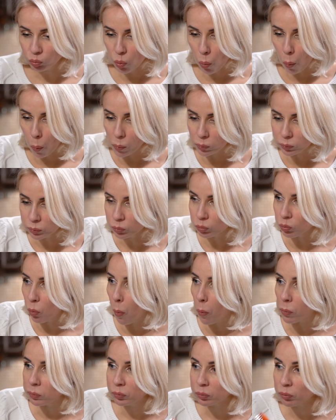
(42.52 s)
anything
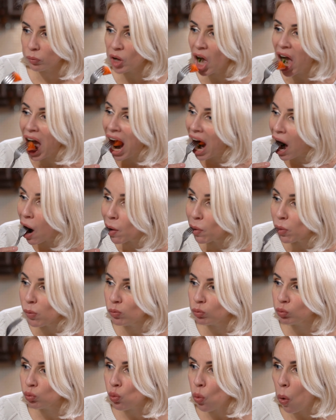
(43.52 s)
haphazardly because
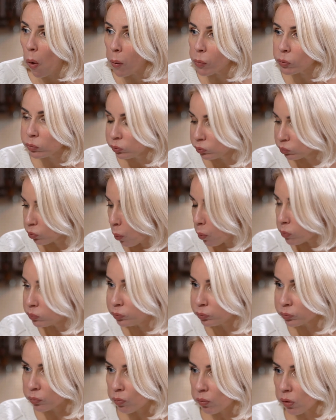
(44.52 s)
we didn't think about what
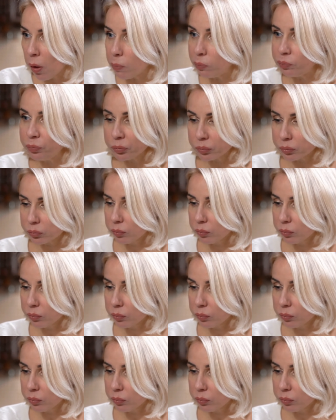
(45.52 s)
we would eat?